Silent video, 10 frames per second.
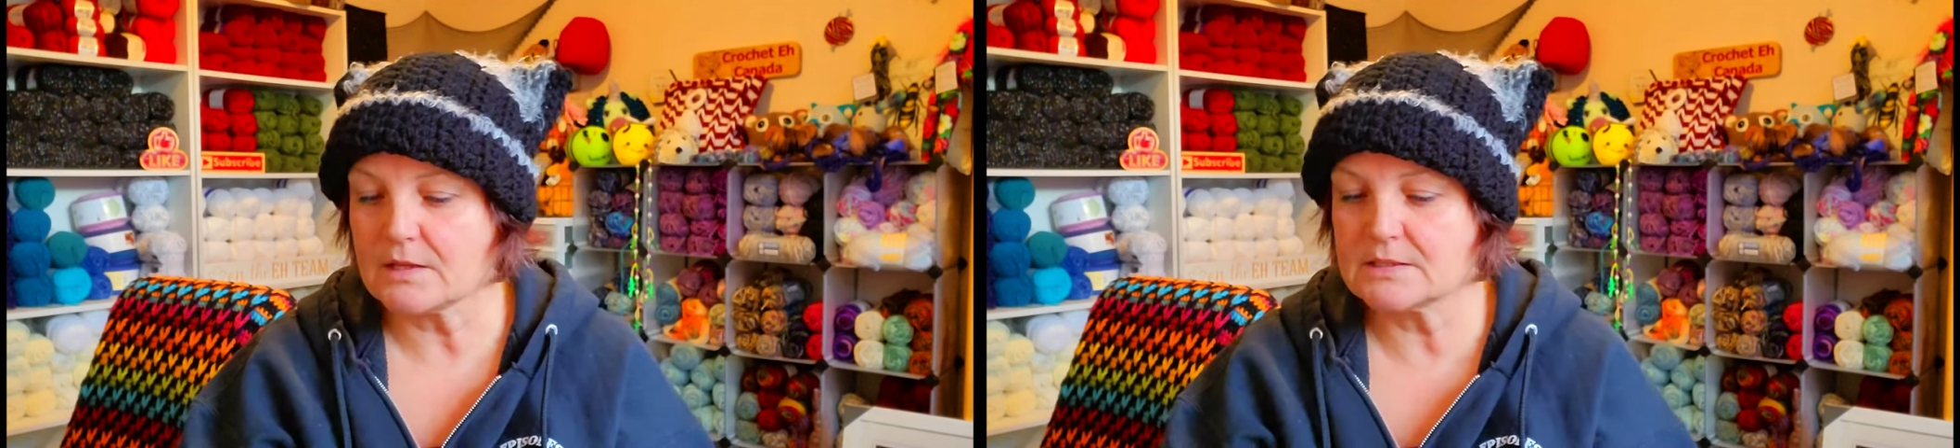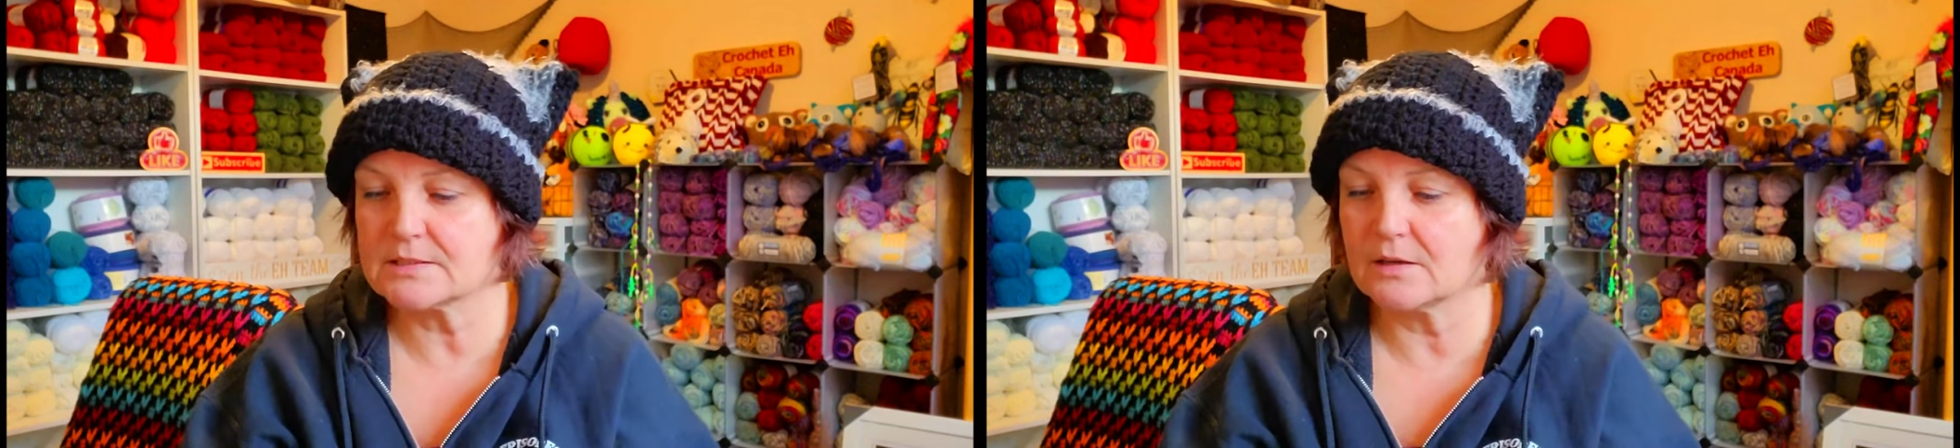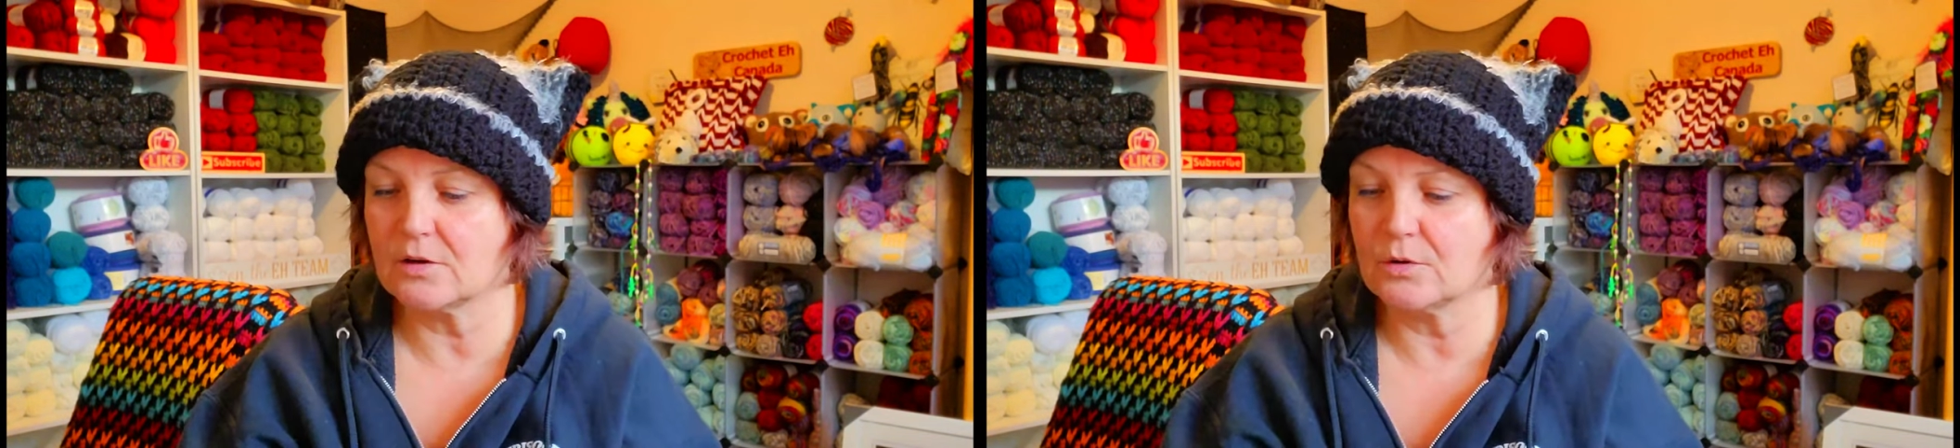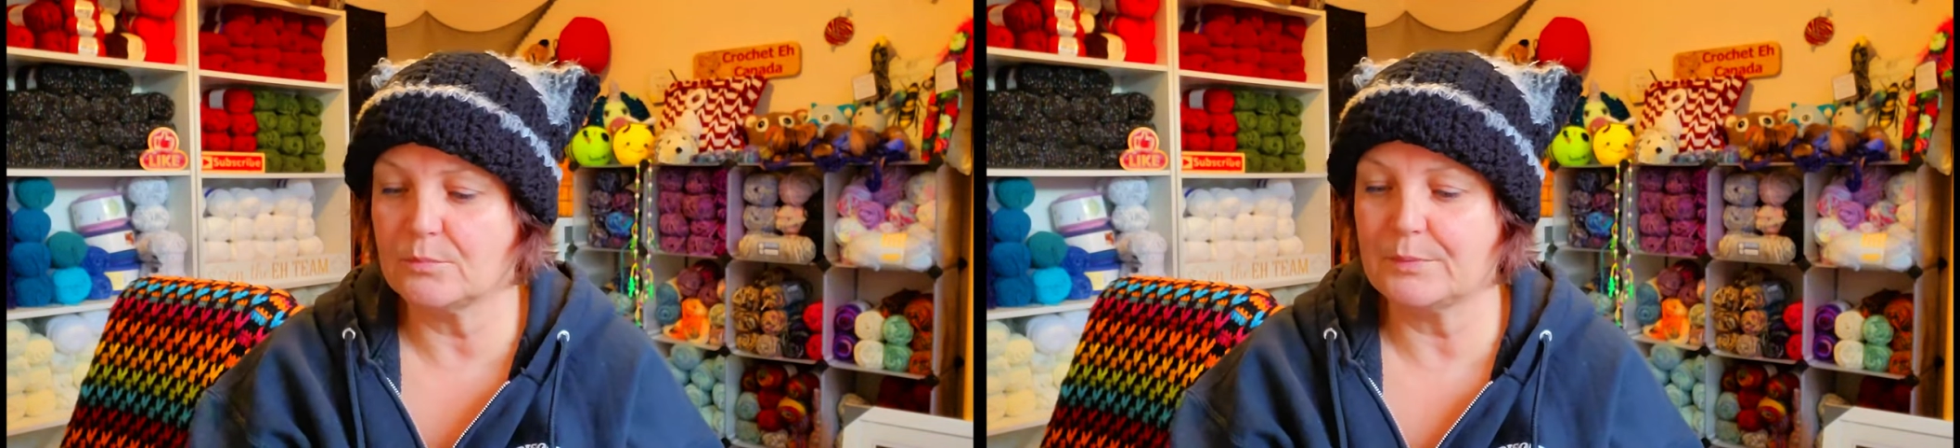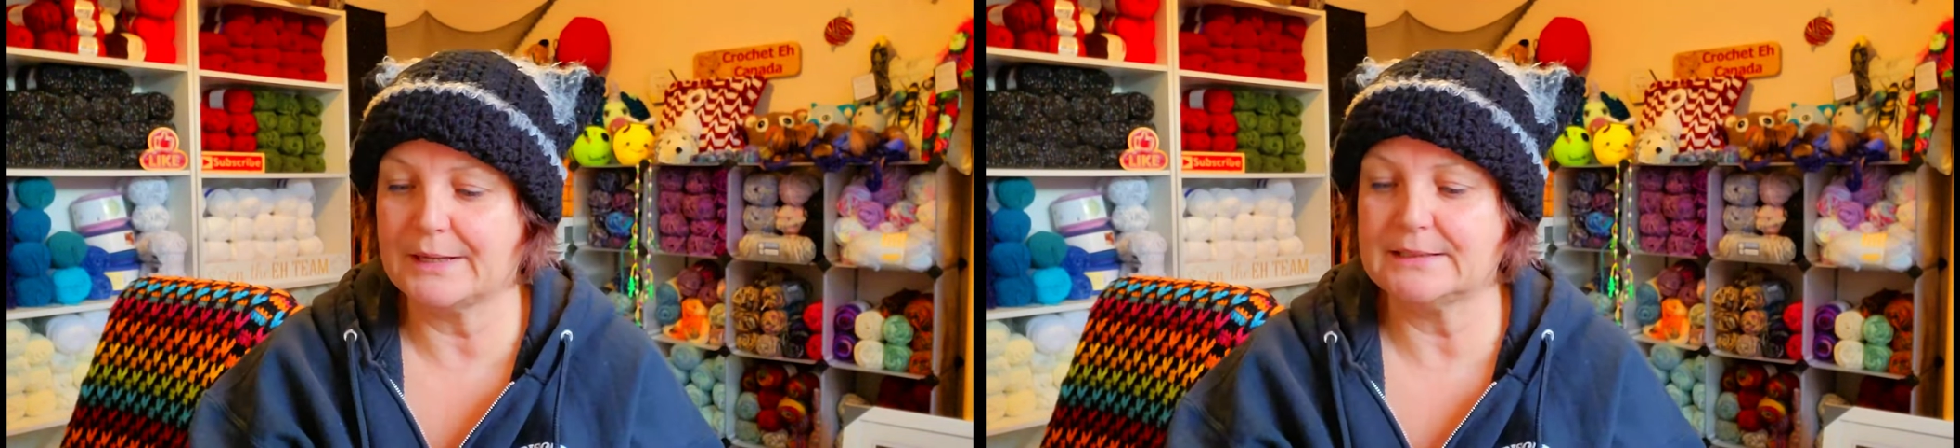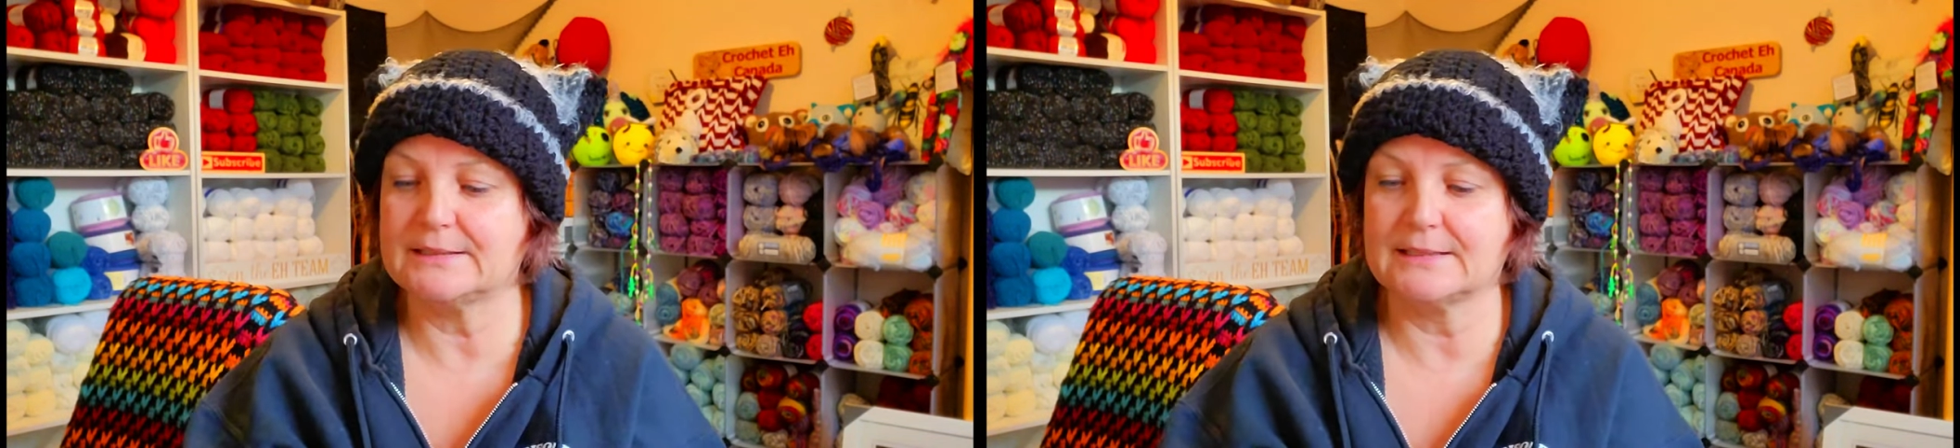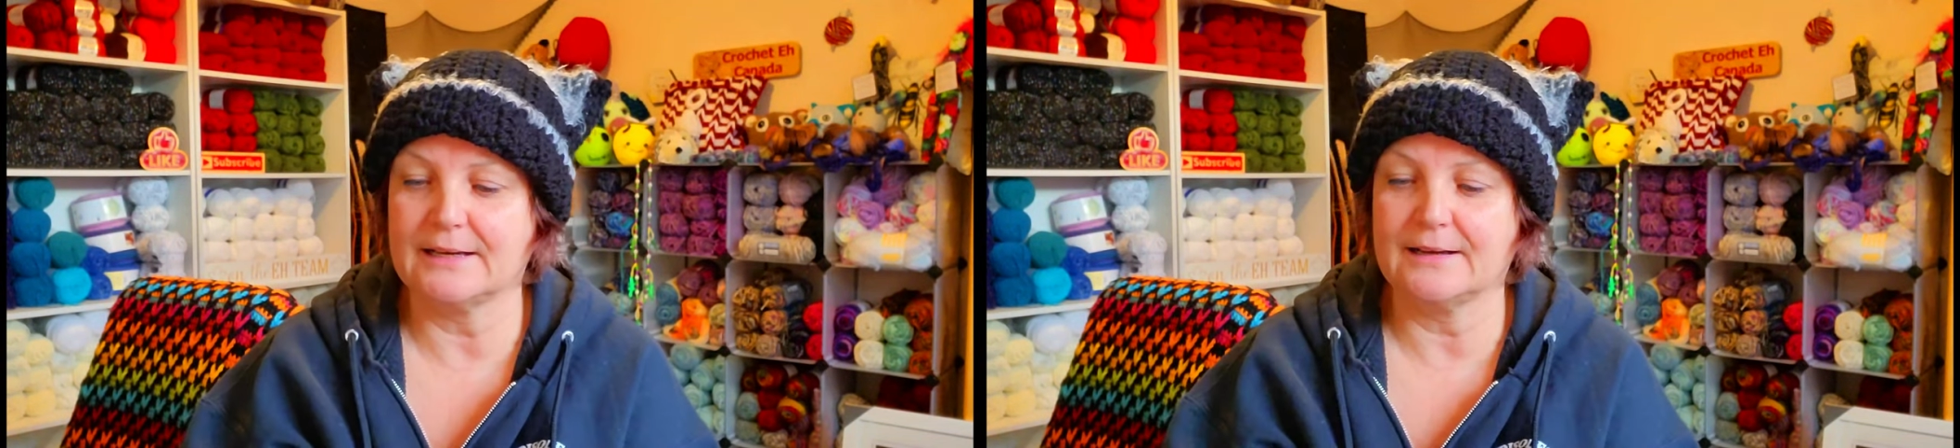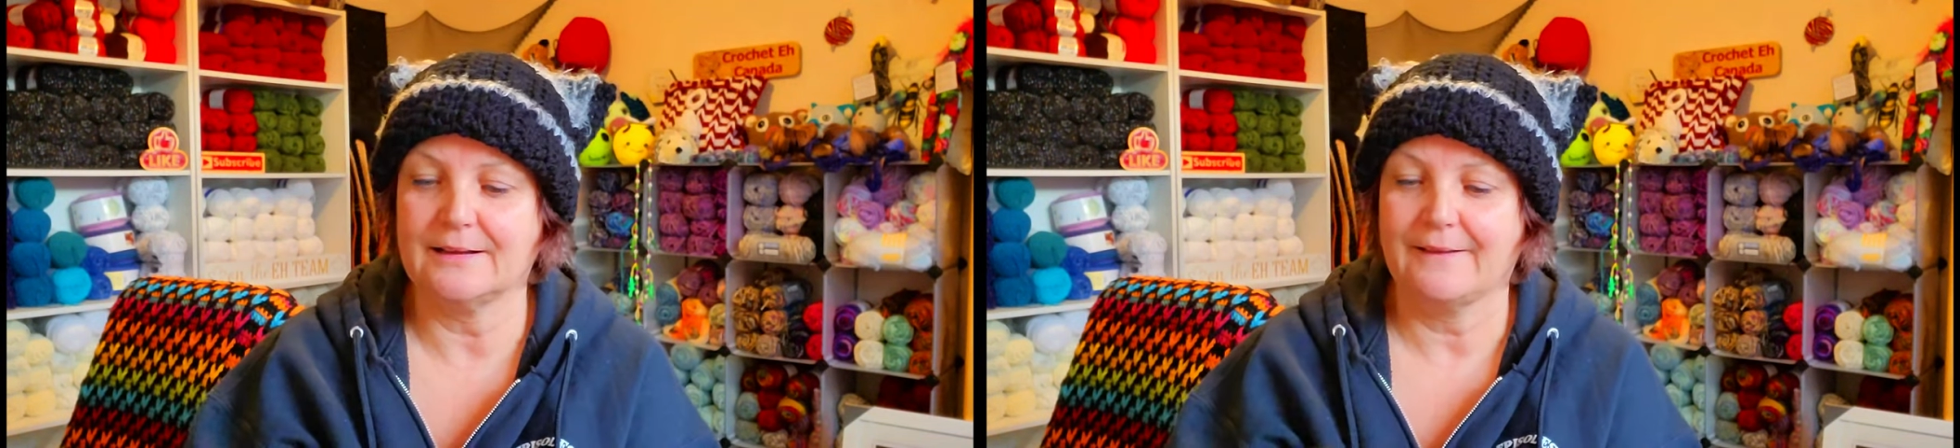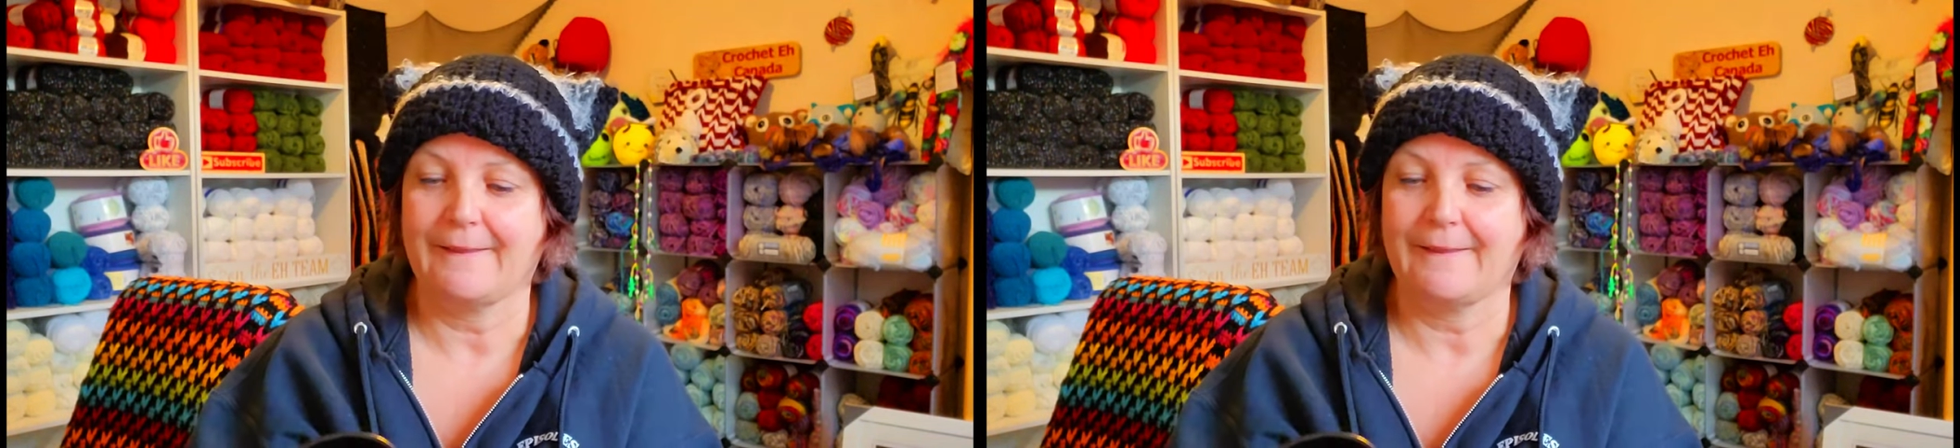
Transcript: So, but, uh,